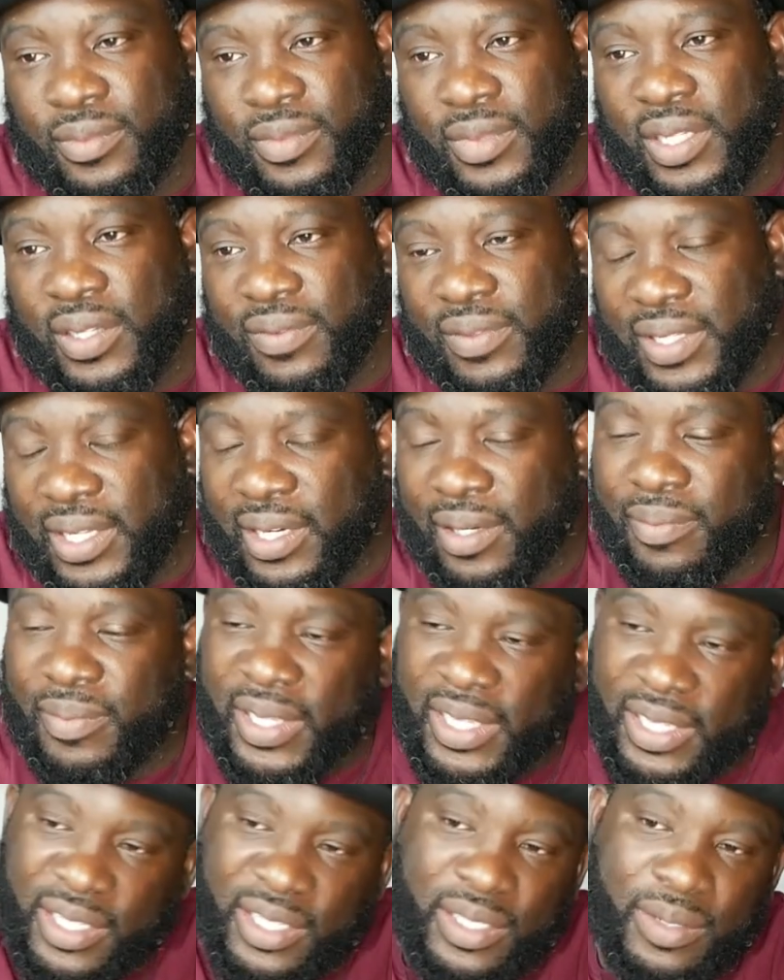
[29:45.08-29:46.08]
If they're
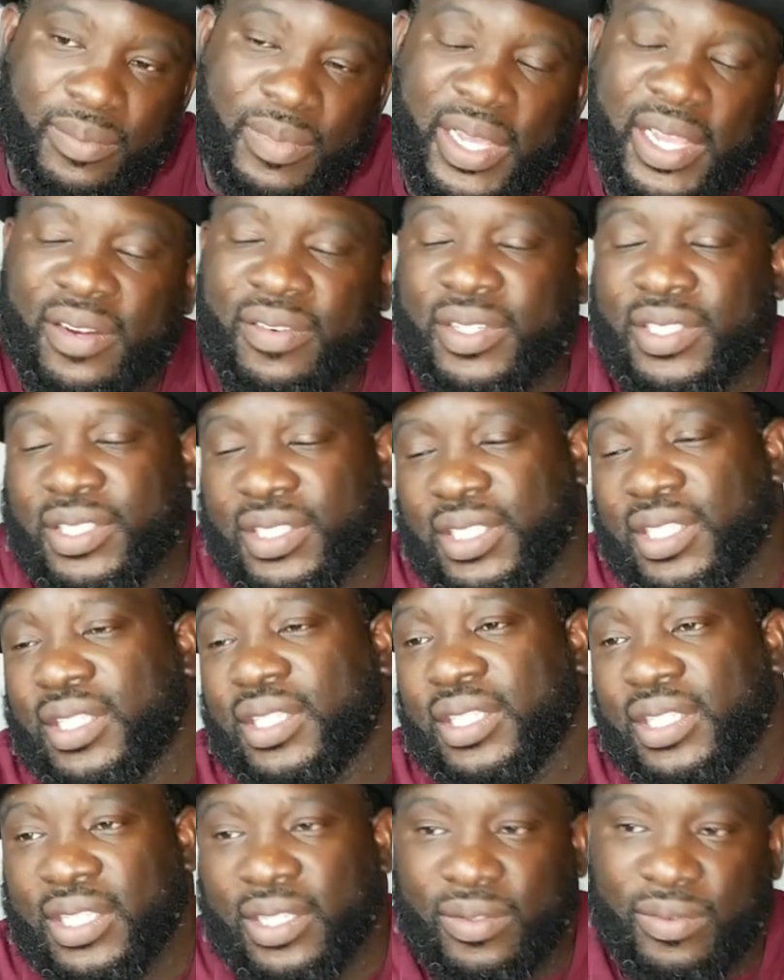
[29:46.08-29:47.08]
making your marriage
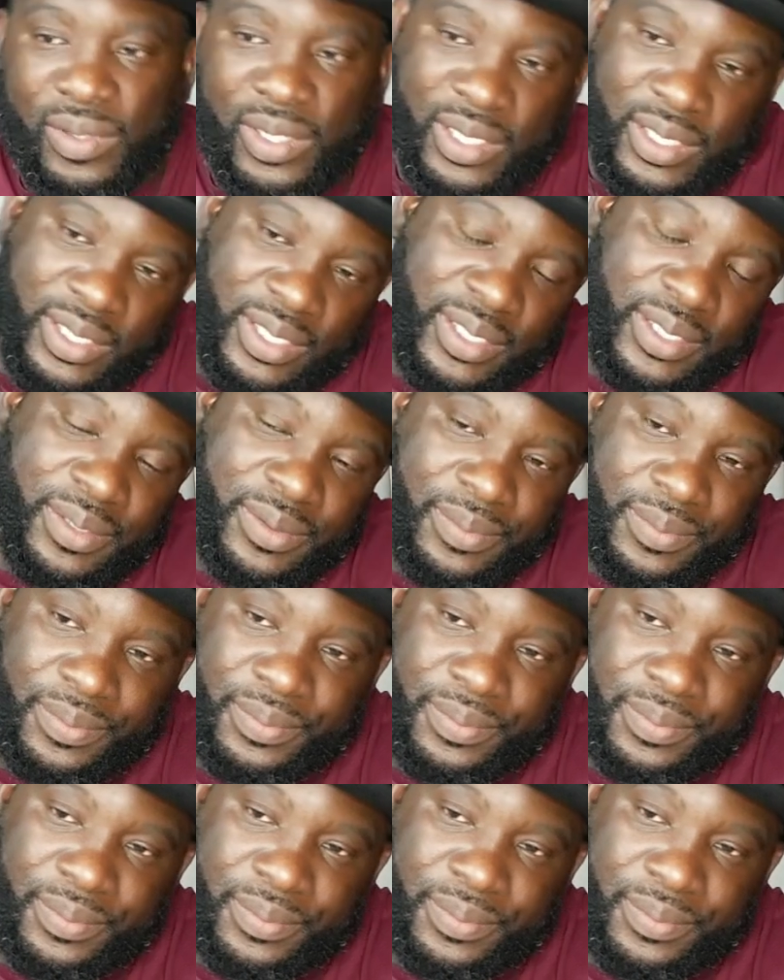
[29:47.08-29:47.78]
shitty, get rid of them.